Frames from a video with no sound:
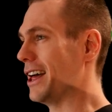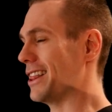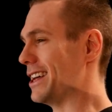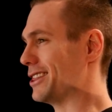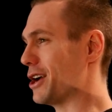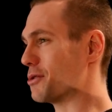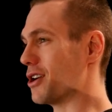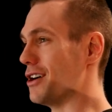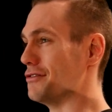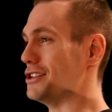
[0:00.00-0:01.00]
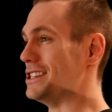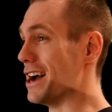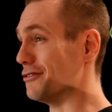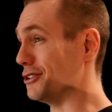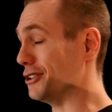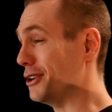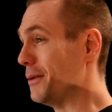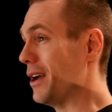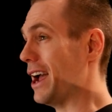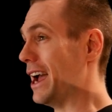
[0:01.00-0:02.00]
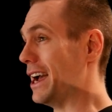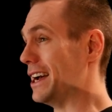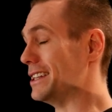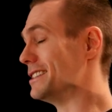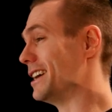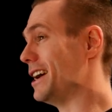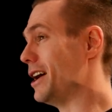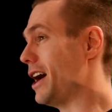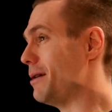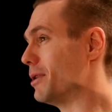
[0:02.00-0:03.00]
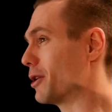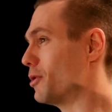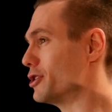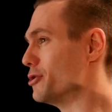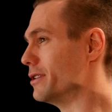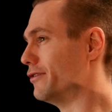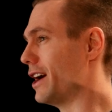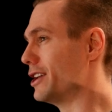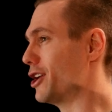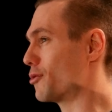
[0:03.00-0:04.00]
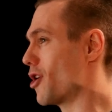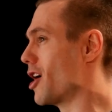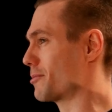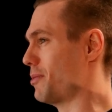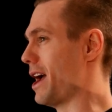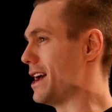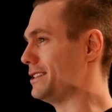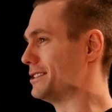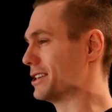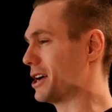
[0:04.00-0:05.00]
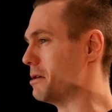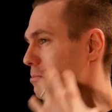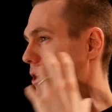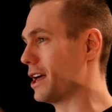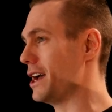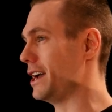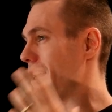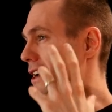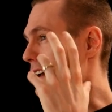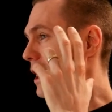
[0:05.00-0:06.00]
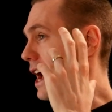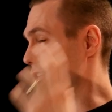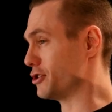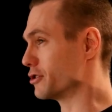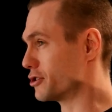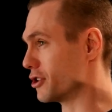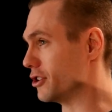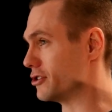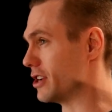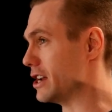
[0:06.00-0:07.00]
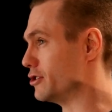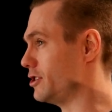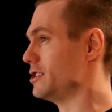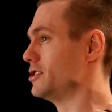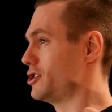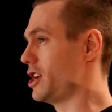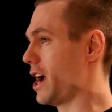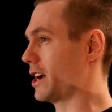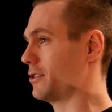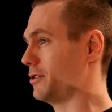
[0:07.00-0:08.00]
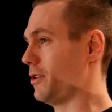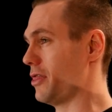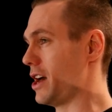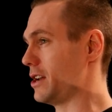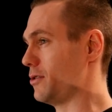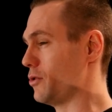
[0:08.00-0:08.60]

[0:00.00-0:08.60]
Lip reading: that they were of the devil. And I'm like, well, you invited a rock band to come play at your church, and you didn't check that,